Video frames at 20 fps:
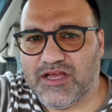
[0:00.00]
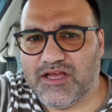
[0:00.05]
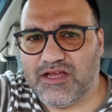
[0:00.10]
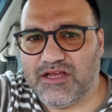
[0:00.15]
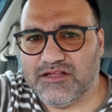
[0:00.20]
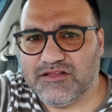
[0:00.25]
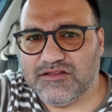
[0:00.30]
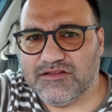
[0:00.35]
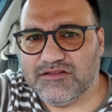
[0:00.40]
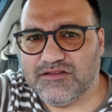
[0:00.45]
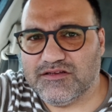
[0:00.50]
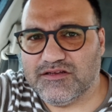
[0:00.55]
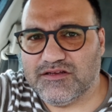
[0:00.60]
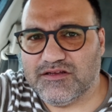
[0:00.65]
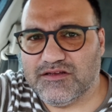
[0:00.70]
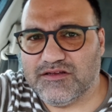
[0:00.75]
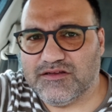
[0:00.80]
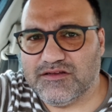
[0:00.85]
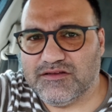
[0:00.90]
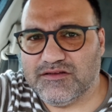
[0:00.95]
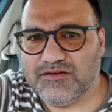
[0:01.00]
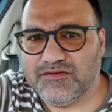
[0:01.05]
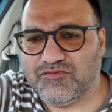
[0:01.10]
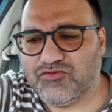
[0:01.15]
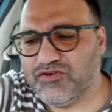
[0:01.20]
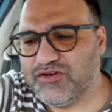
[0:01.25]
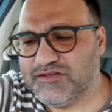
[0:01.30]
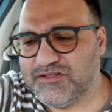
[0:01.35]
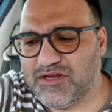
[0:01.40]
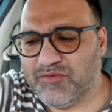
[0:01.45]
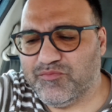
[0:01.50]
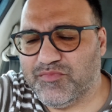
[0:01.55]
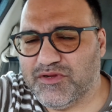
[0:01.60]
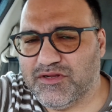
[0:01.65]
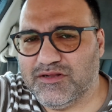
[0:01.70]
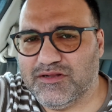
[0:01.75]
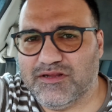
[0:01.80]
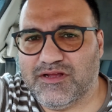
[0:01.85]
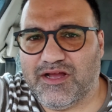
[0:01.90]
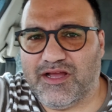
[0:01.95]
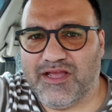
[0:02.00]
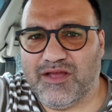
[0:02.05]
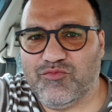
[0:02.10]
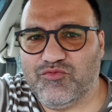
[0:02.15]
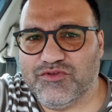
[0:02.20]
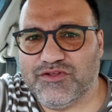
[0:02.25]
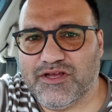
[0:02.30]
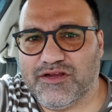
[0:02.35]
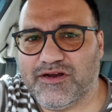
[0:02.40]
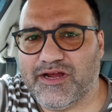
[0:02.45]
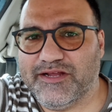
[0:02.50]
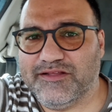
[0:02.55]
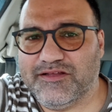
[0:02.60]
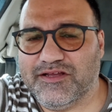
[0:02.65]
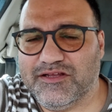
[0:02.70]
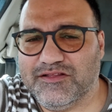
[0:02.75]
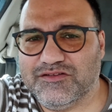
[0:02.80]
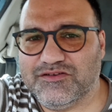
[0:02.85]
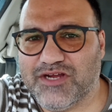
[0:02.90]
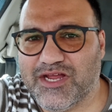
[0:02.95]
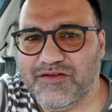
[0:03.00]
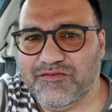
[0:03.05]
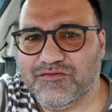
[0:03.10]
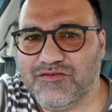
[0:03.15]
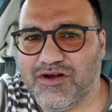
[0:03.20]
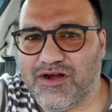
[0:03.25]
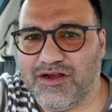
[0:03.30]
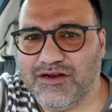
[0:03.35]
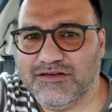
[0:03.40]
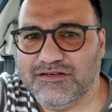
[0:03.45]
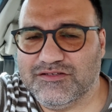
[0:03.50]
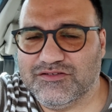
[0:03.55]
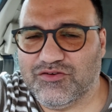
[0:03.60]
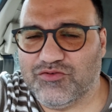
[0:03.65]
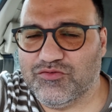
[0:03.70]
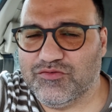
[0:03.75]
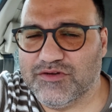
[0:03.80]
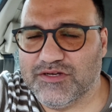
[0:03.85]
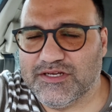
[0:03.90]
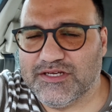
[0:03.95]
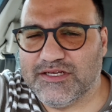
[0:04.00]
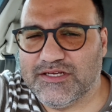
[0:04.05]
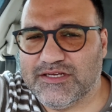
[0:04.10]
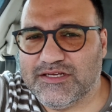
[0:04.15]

and for example, I am with a right-hand drive car, so